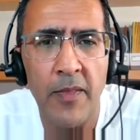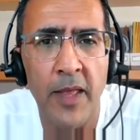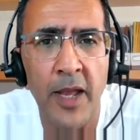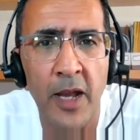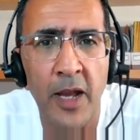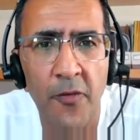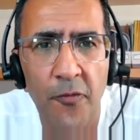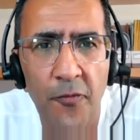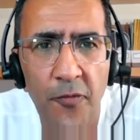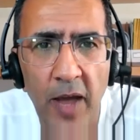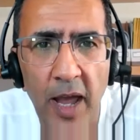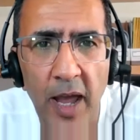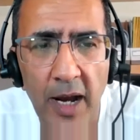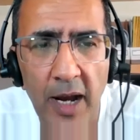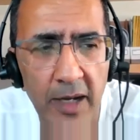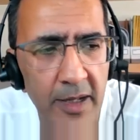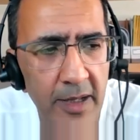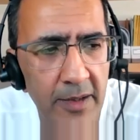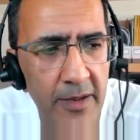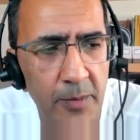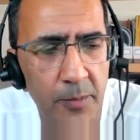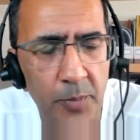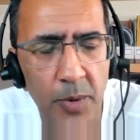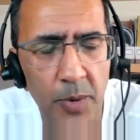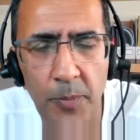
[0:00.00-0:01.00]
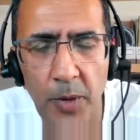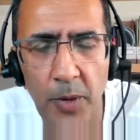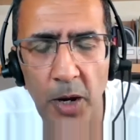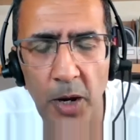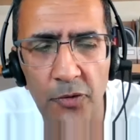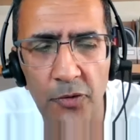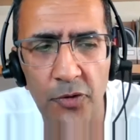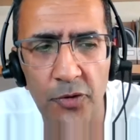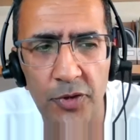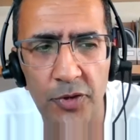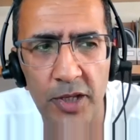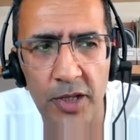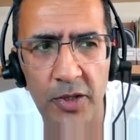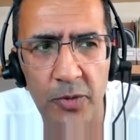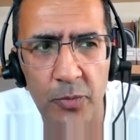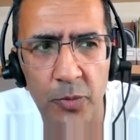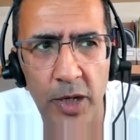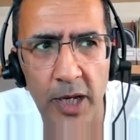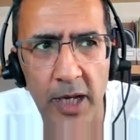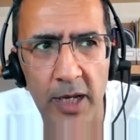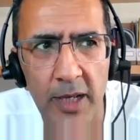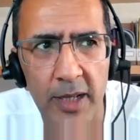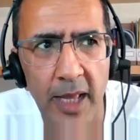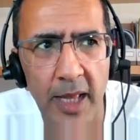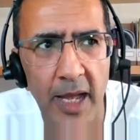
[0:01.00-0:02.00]
in fact, there's a proposal this
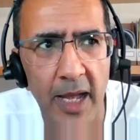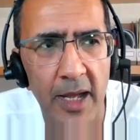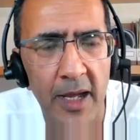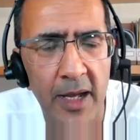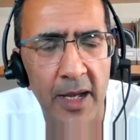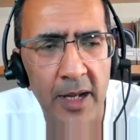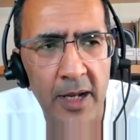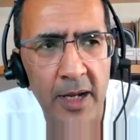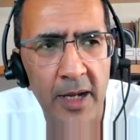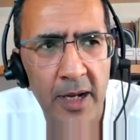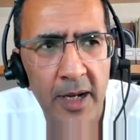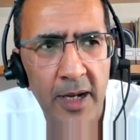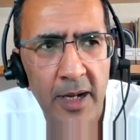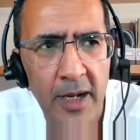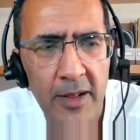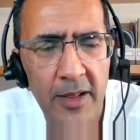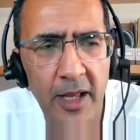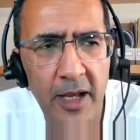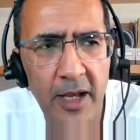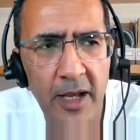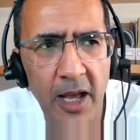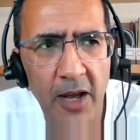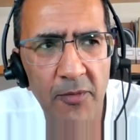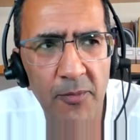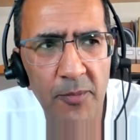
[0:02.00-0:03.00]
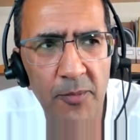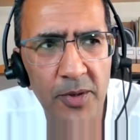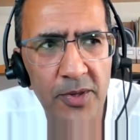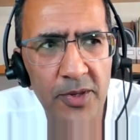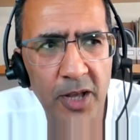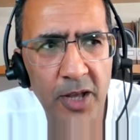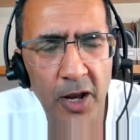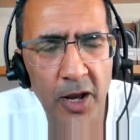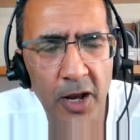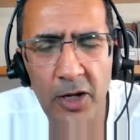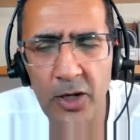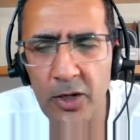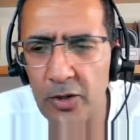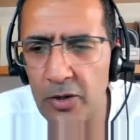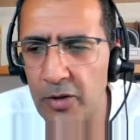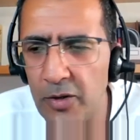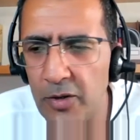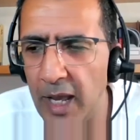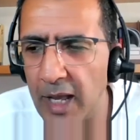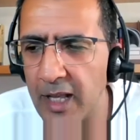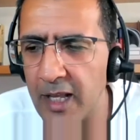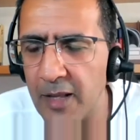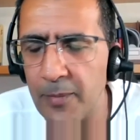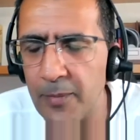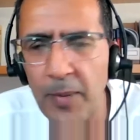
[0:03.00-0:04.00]
week that the government's going to
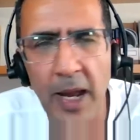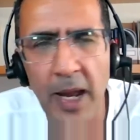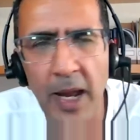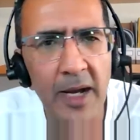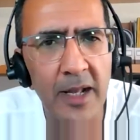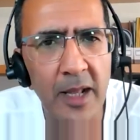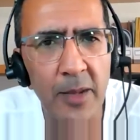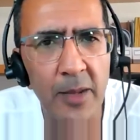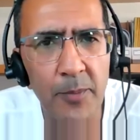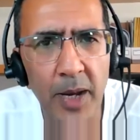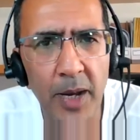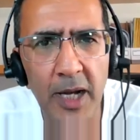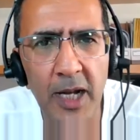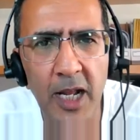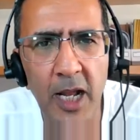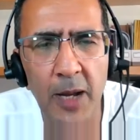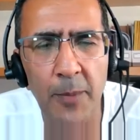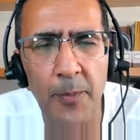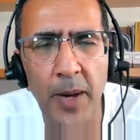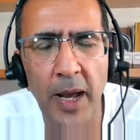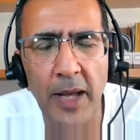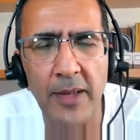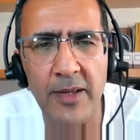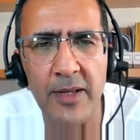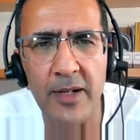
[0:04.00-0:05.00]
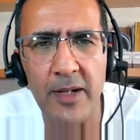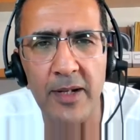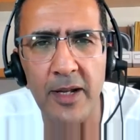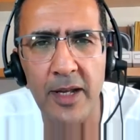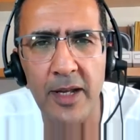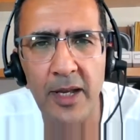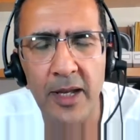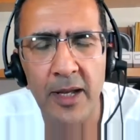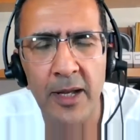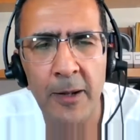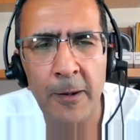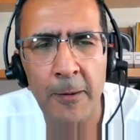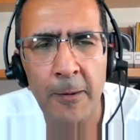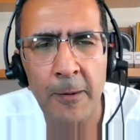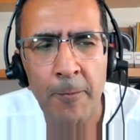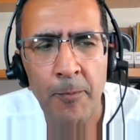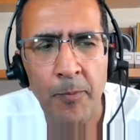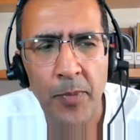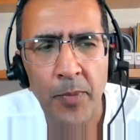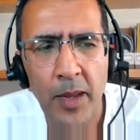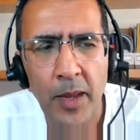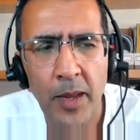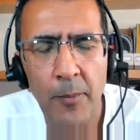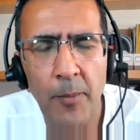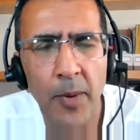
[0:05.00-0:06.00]
expand the bed capacity
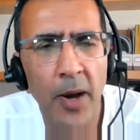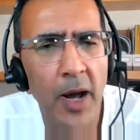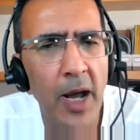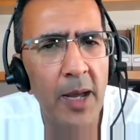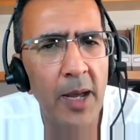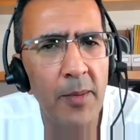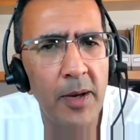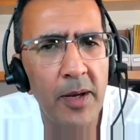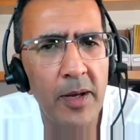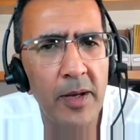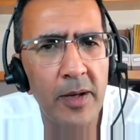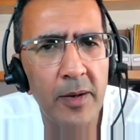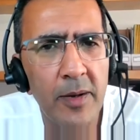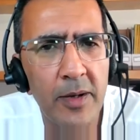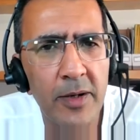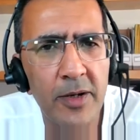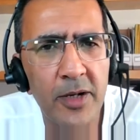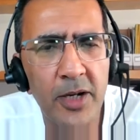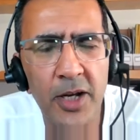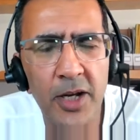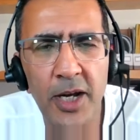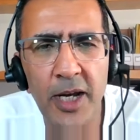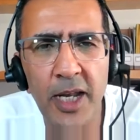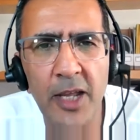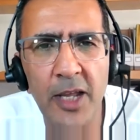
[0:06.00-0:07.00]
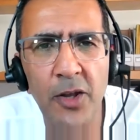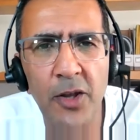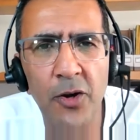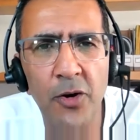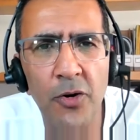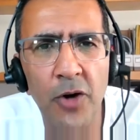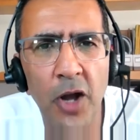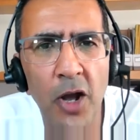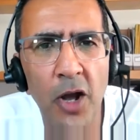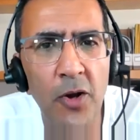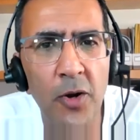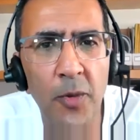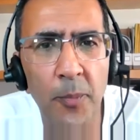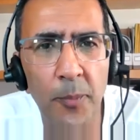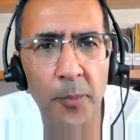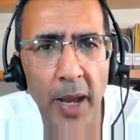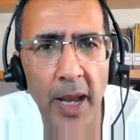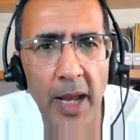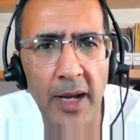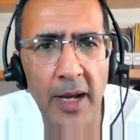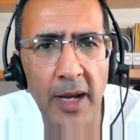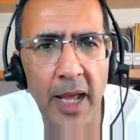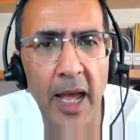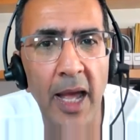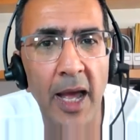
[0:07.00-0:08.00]
by turning your own
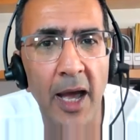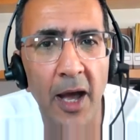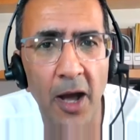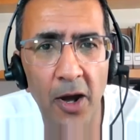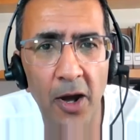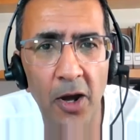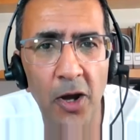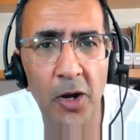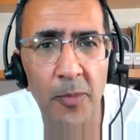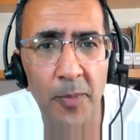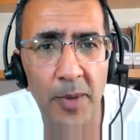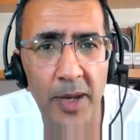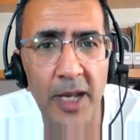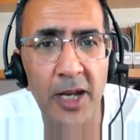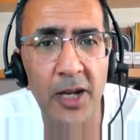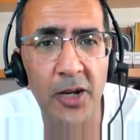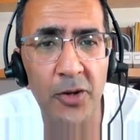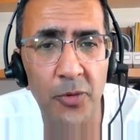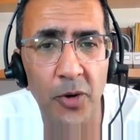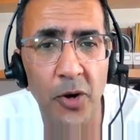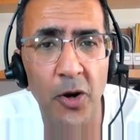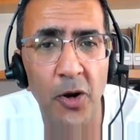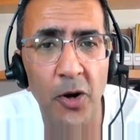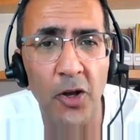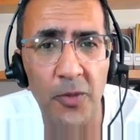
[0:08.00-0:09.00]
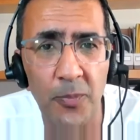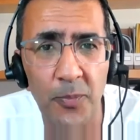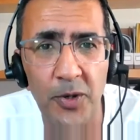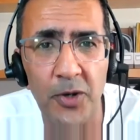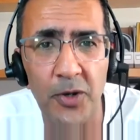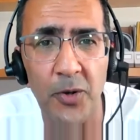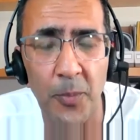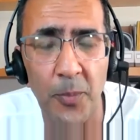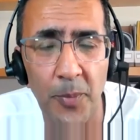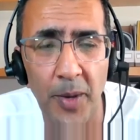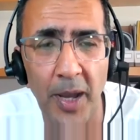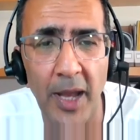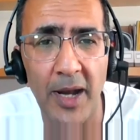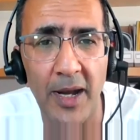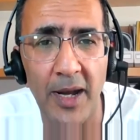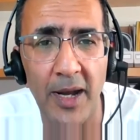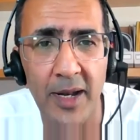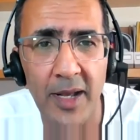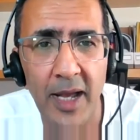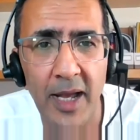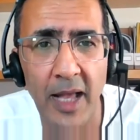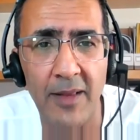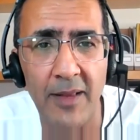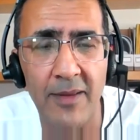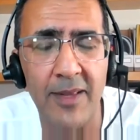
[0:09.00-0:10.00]
bed at home into a hospital bed
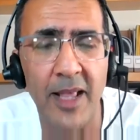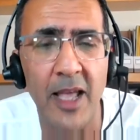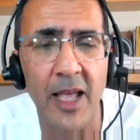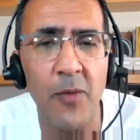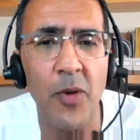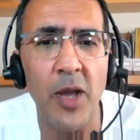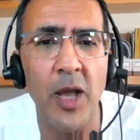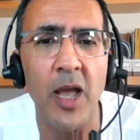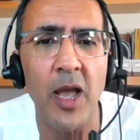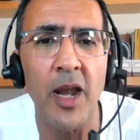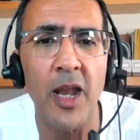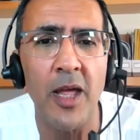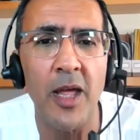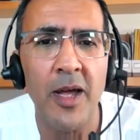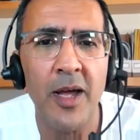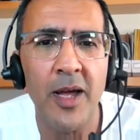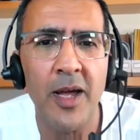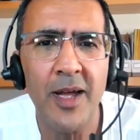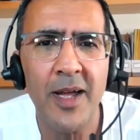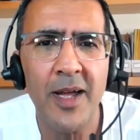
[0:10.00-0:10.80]
and say we're going